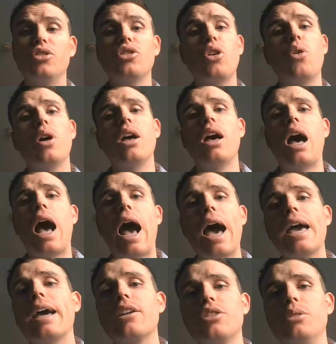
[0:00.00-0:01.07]
So
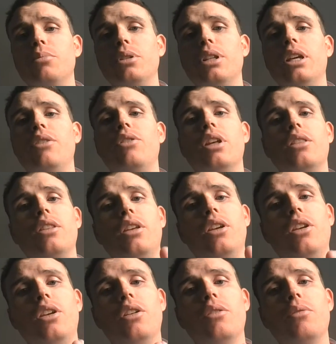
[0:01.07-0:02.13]
I actually believe that
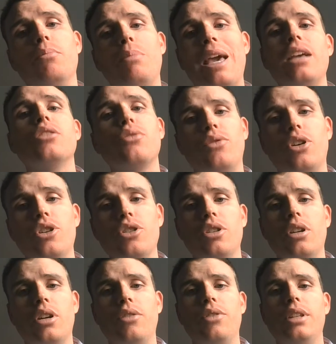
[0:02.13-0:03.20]
the base
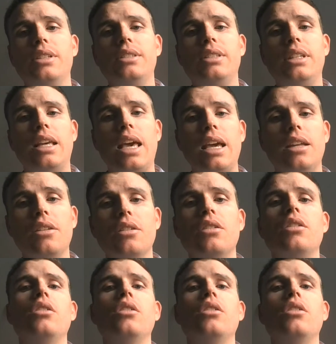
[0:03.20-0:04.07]
version of the C8